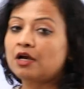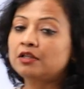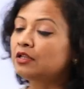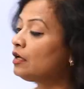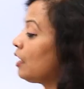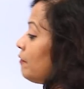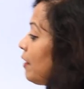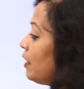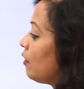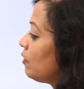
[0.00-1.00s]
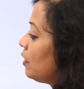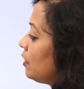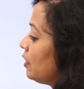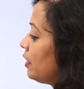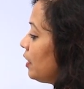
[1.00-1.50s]
and then can find out
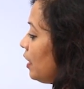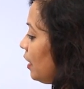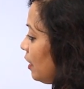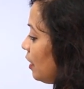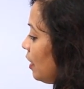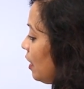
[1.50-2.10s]
directly.